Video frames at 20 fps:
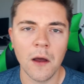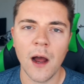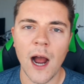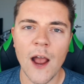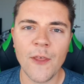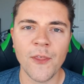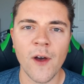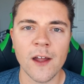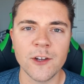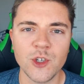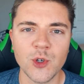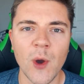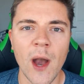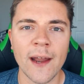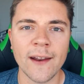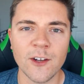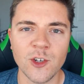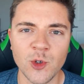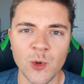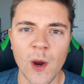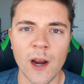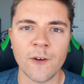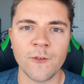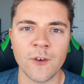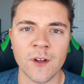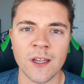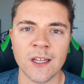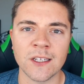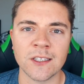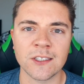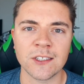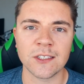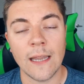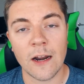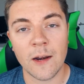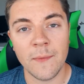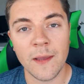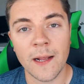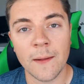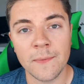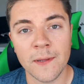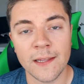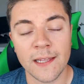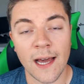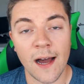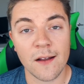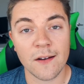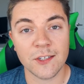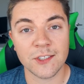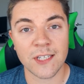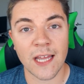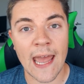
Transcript: I thought you had a trick for this. Now, to be completely honest,